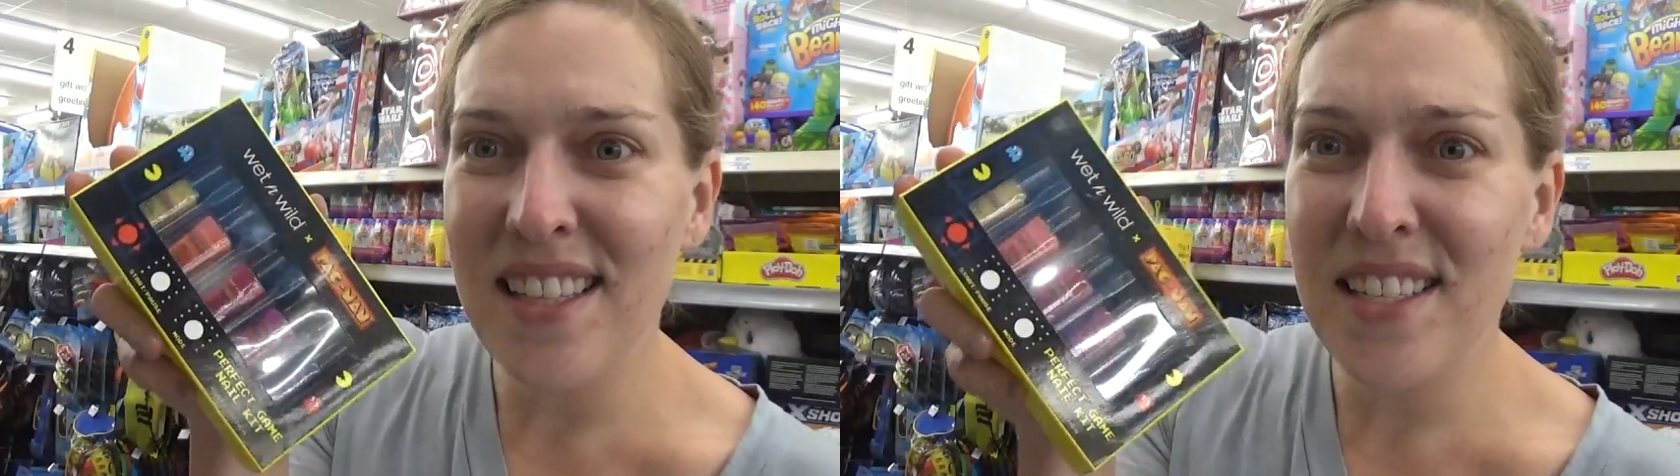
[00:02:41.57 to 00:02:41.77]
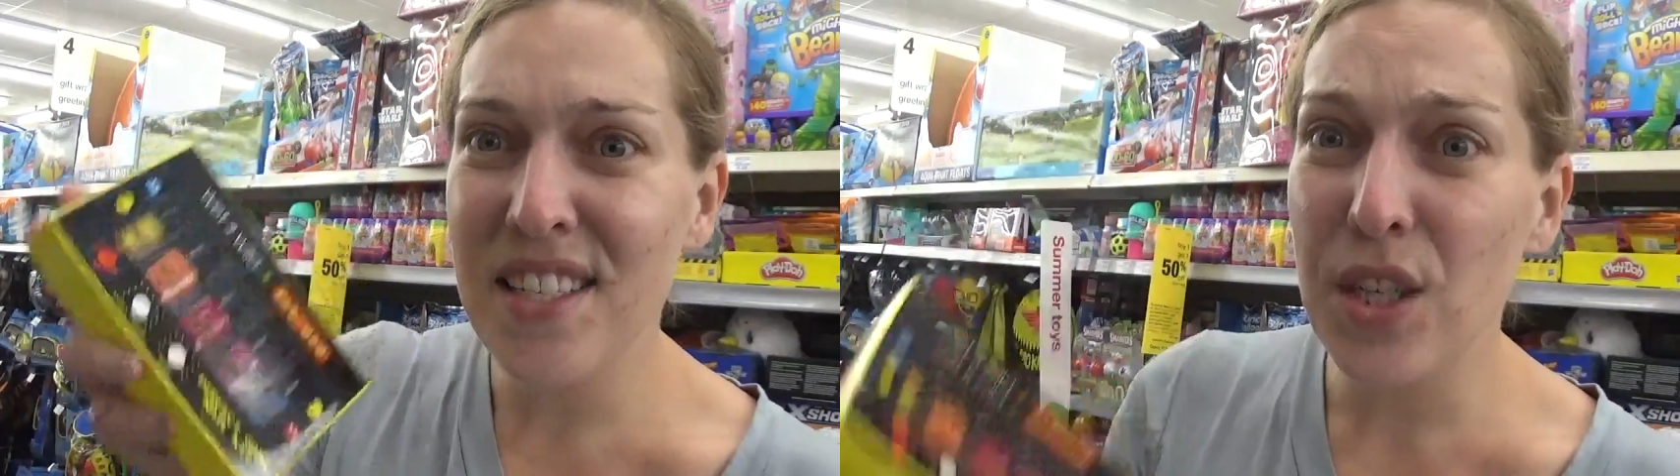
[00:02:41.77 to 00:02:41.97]
And
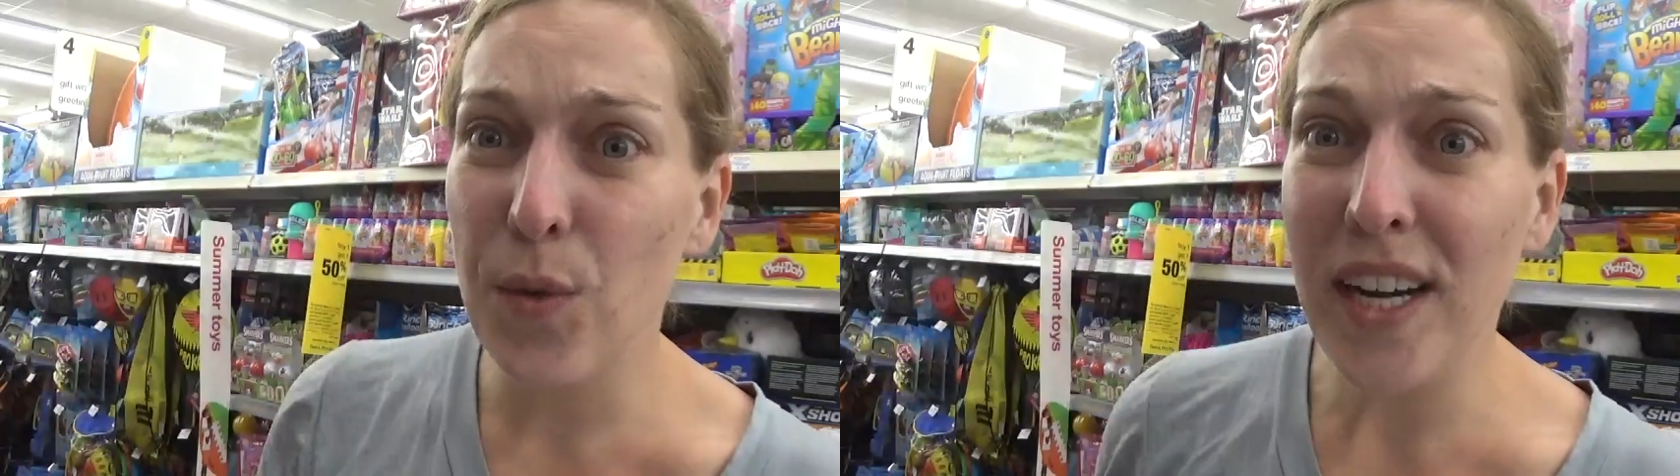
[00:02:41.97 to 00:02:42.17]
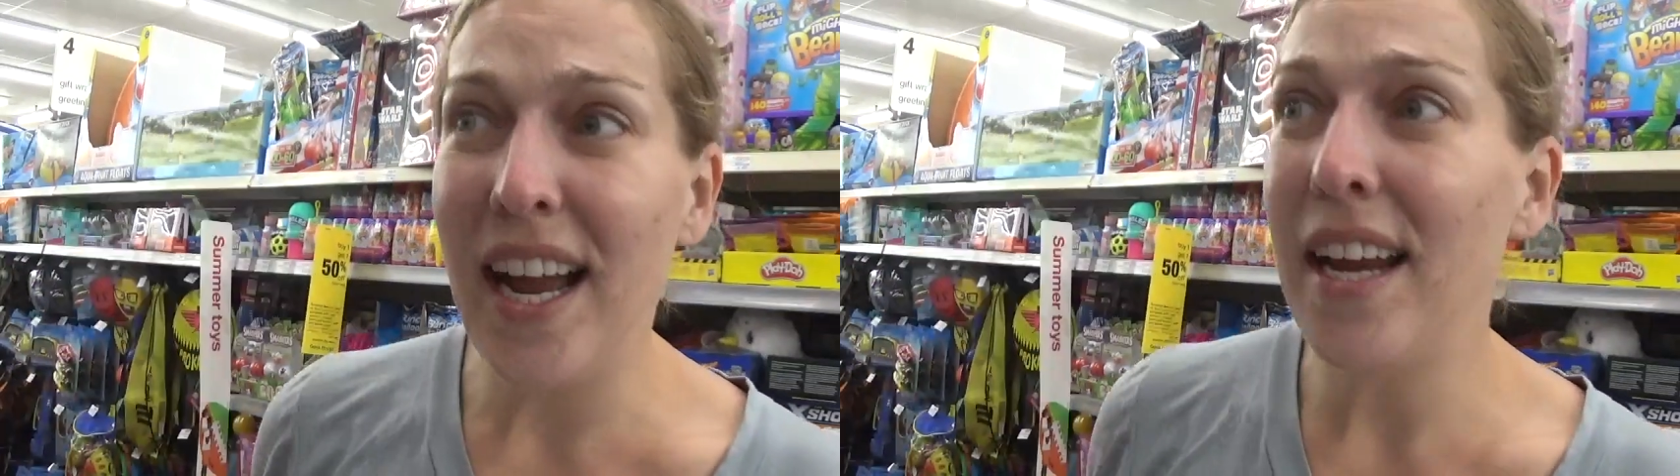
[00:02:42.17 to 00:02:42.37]
this is a
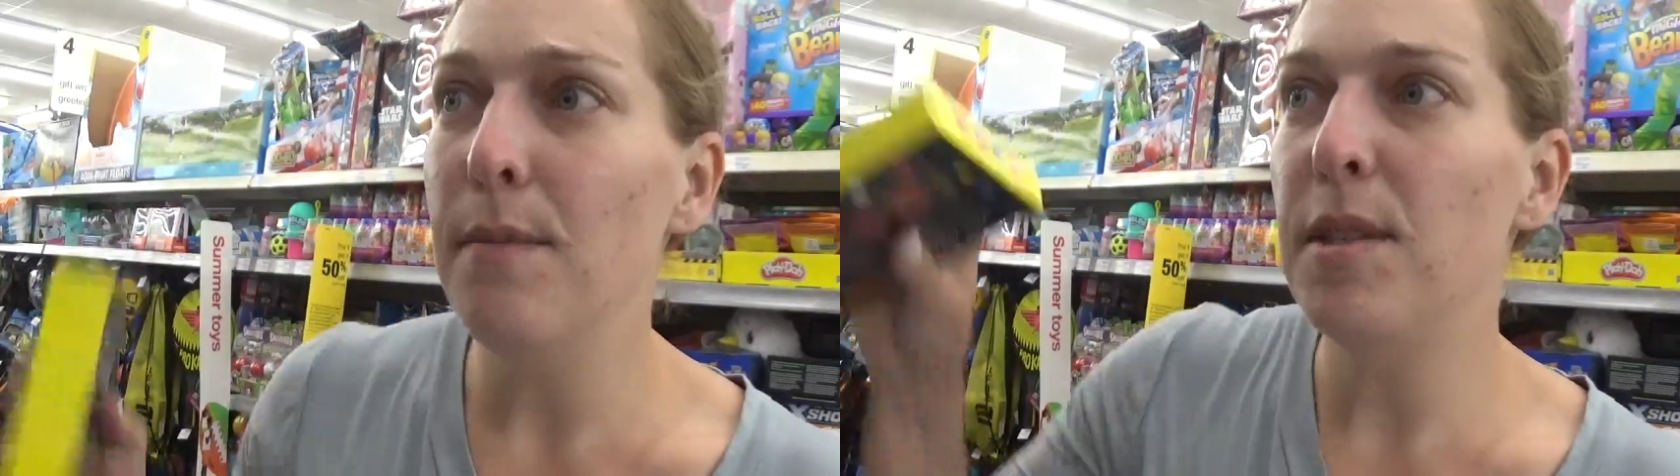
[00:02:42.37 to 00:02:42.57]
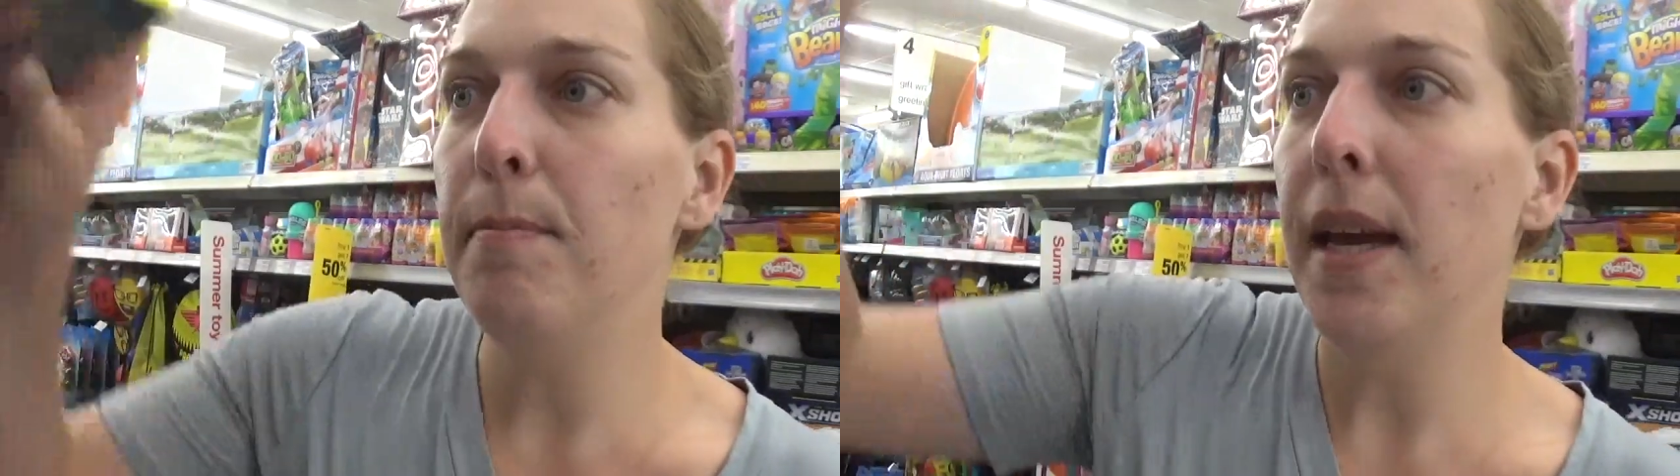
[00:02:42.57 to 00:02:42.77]
great
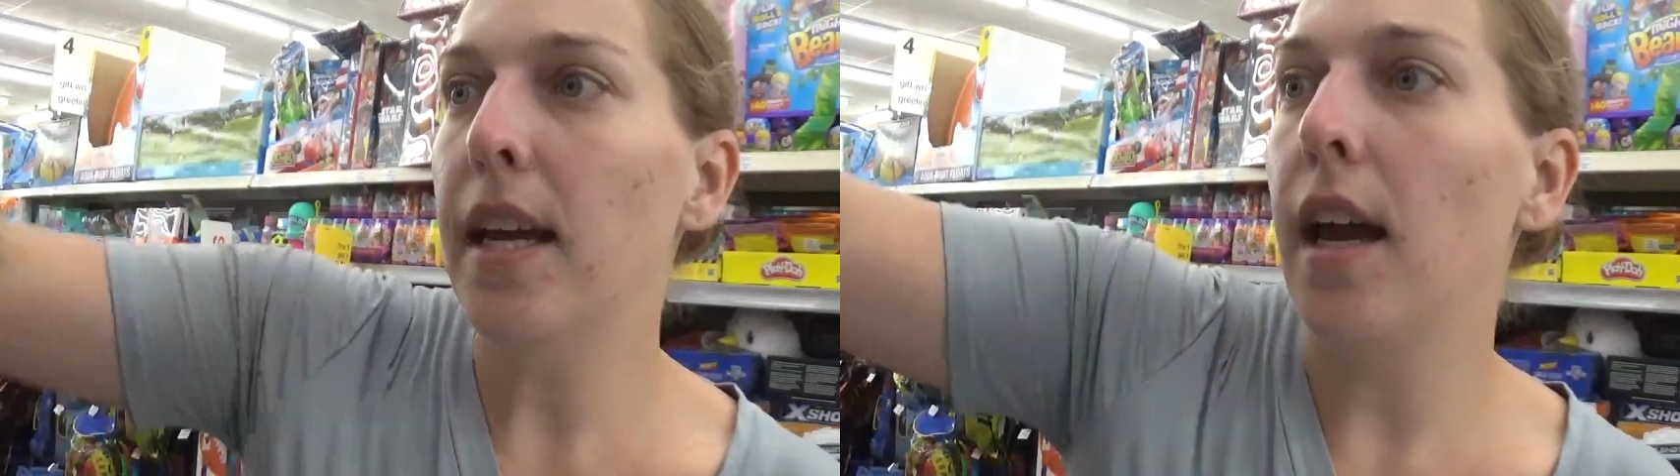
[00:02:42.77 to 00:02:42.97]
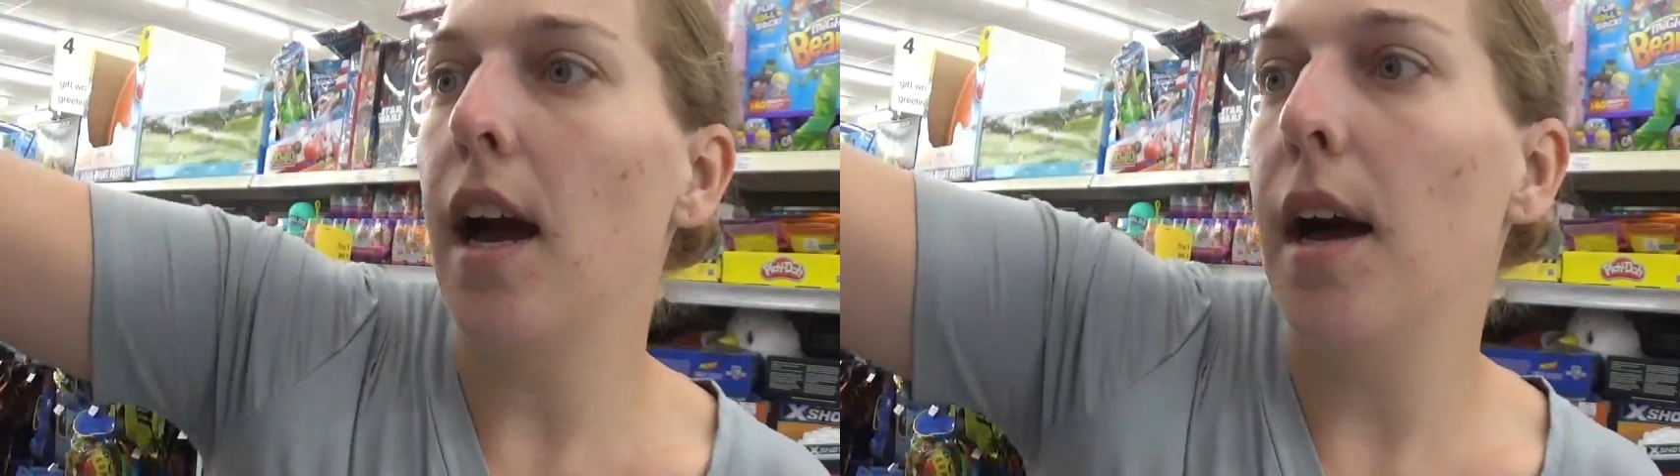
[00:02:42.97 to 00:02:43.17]
item to
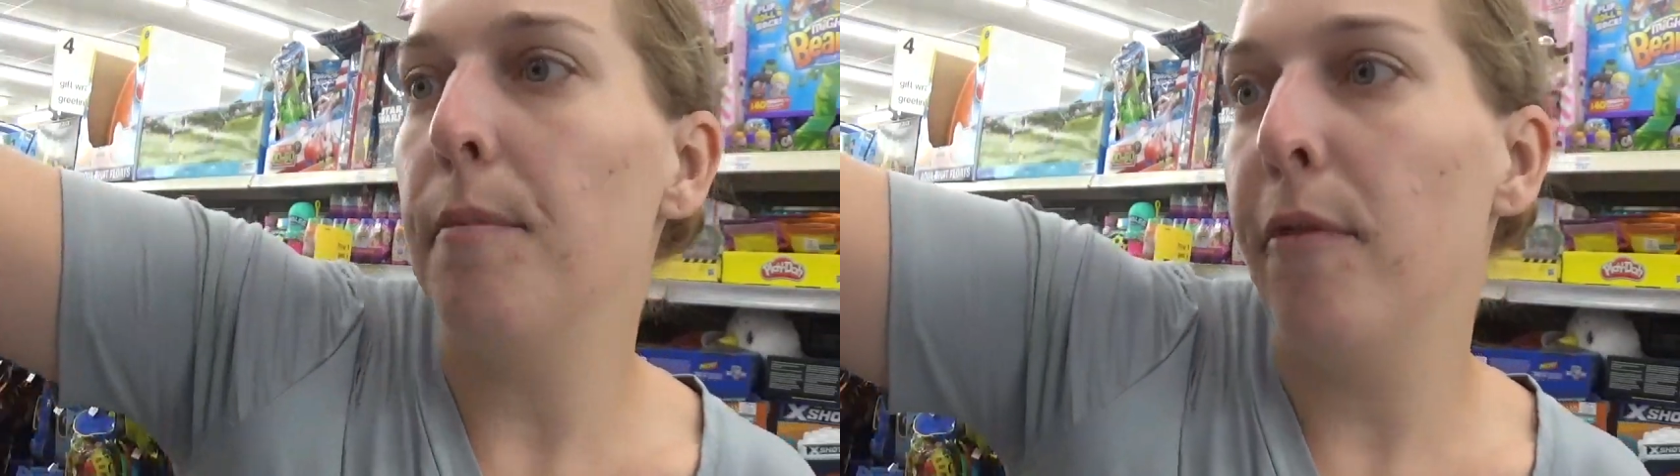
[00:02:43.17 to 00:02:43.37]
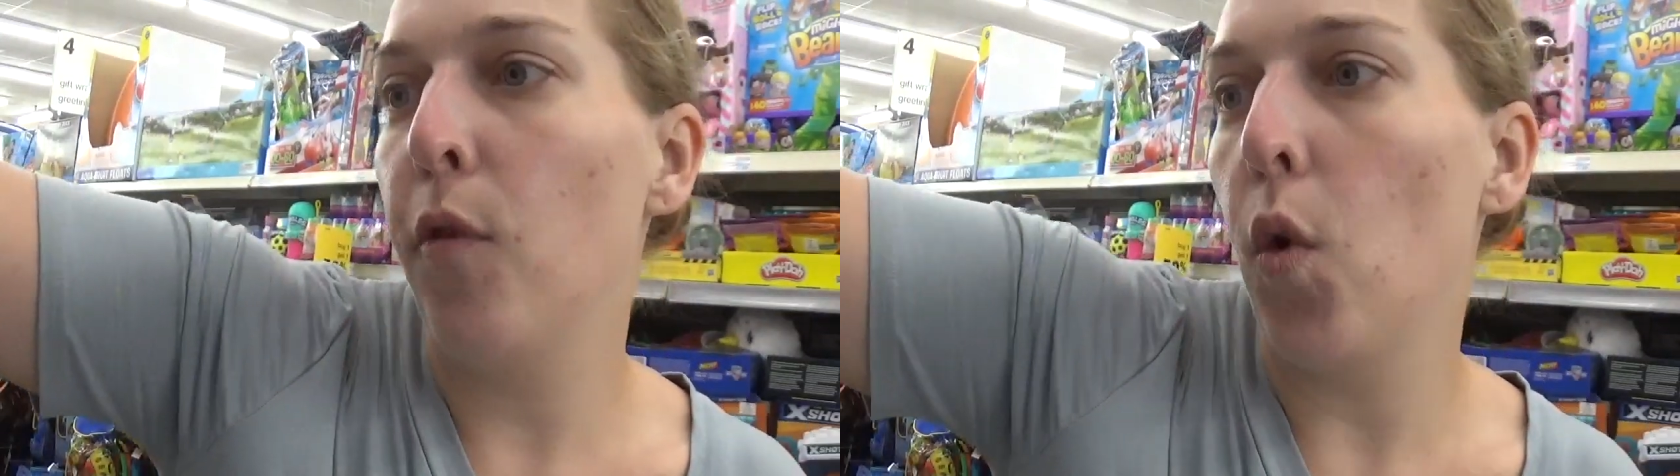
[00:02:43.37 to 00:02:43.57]
pick
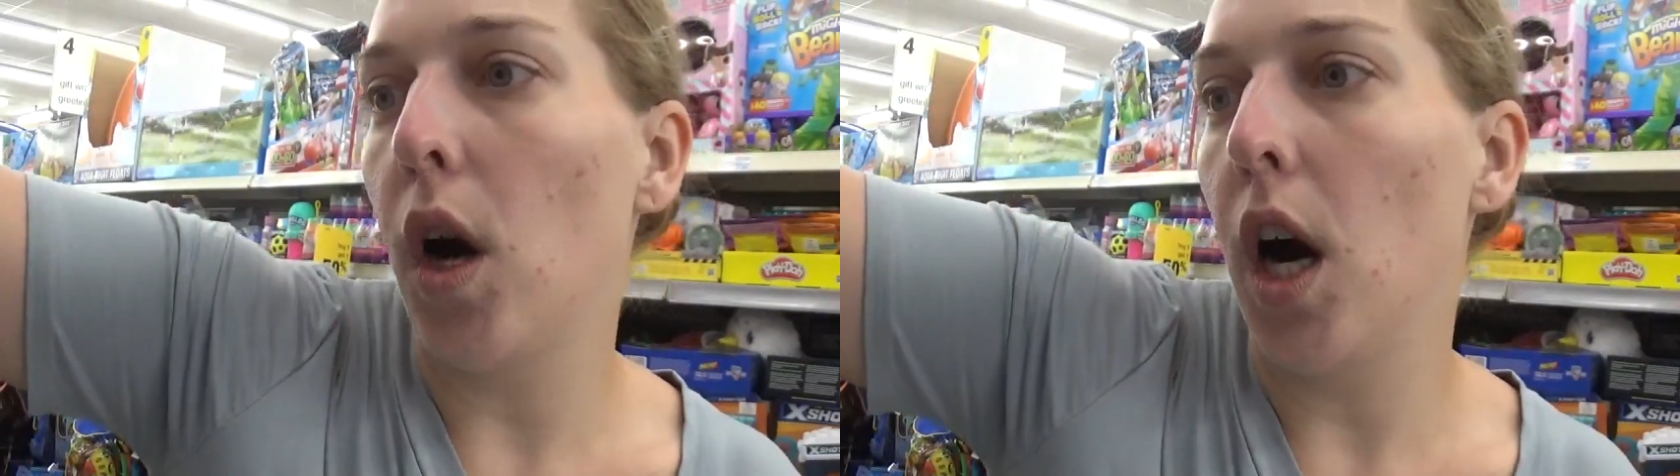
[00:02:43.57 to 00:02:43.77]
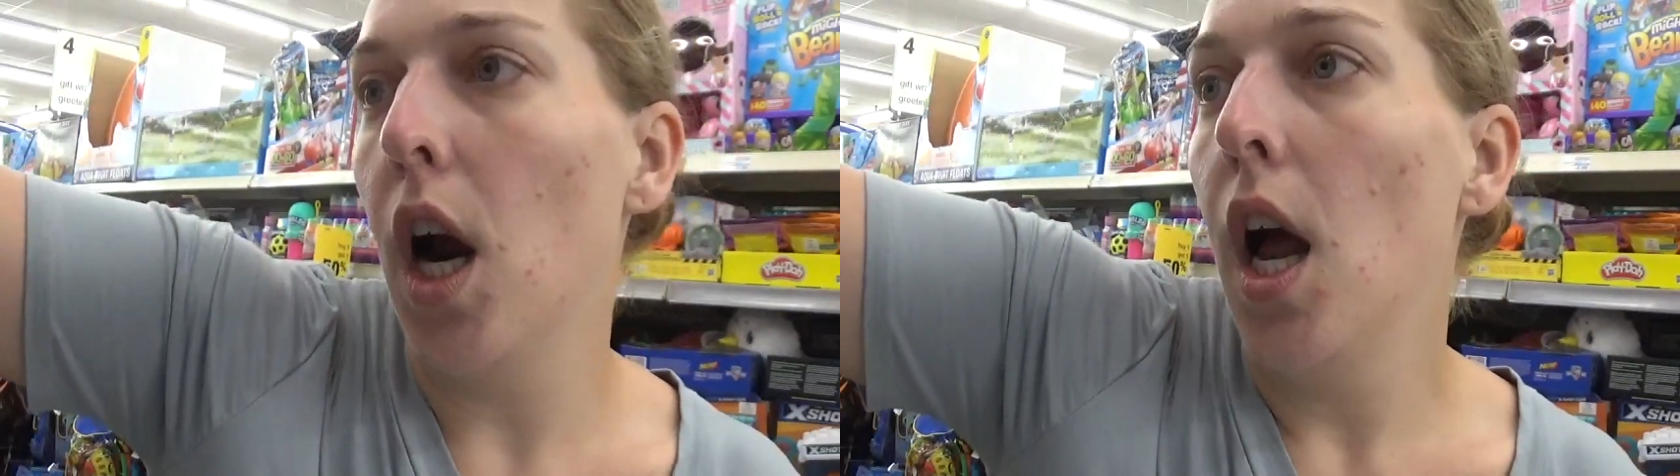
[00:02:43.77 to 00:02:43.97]
um,
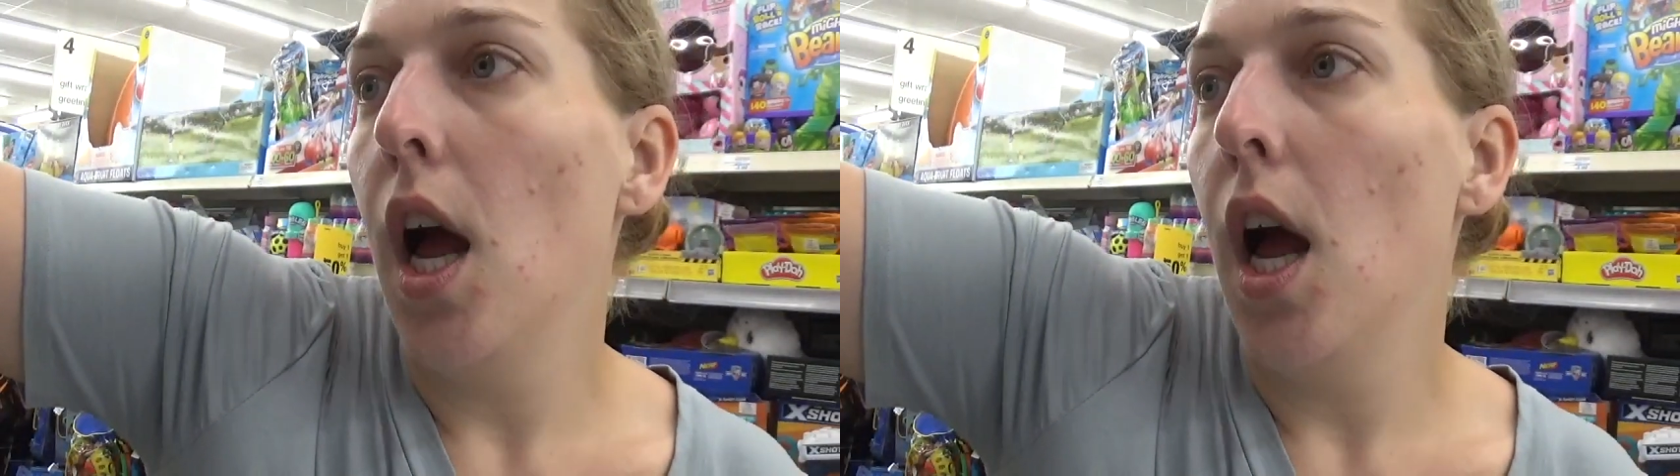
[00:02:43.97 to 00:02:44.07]
for